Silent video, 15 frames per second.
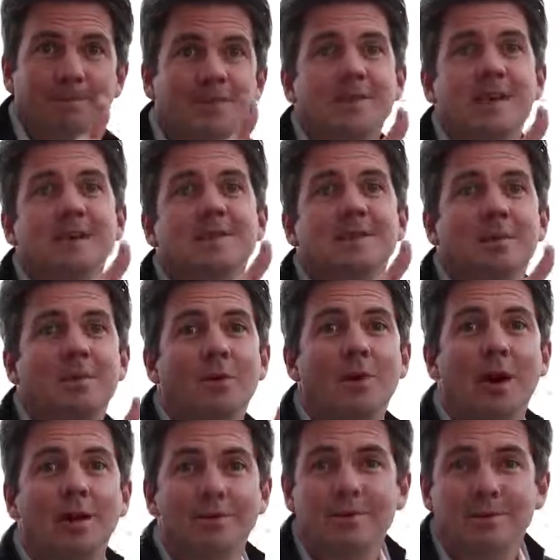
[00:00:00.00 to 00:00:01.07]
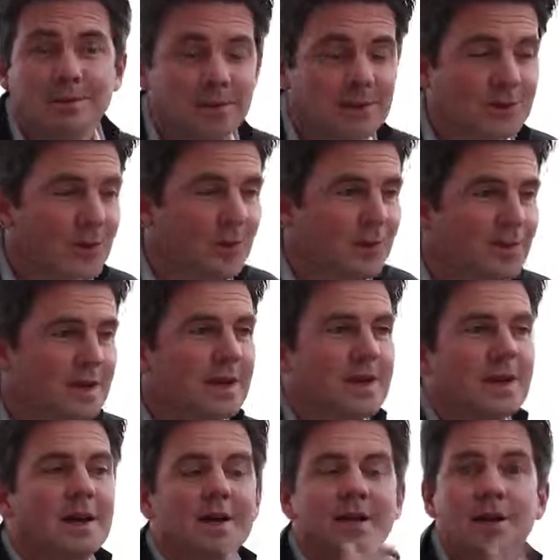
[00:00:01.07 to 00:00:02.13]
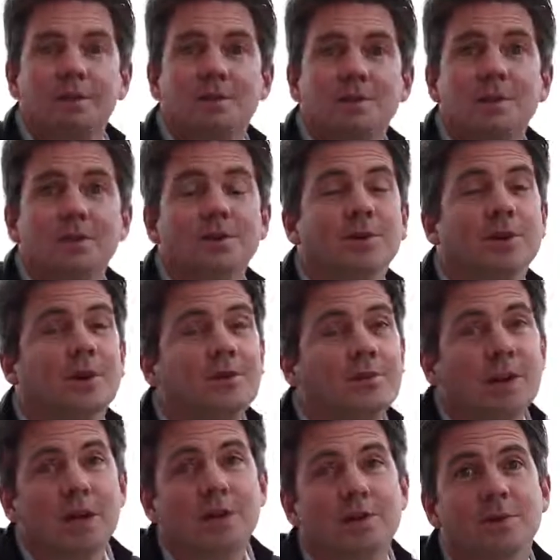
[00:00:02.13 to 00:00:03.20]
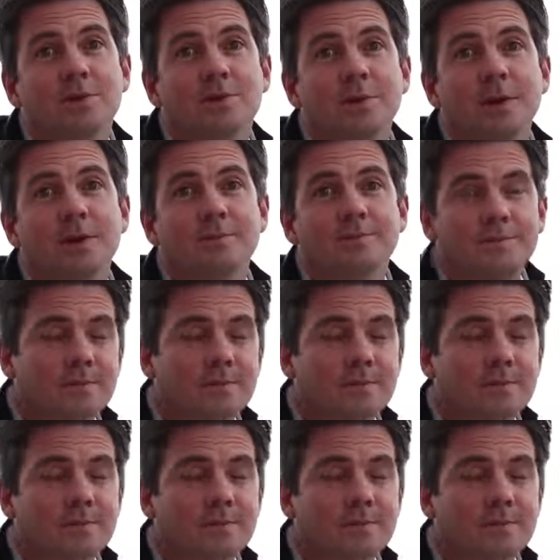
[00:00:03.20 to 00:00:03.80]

So there's number one, withdrawal fee. Number two, conversion fee.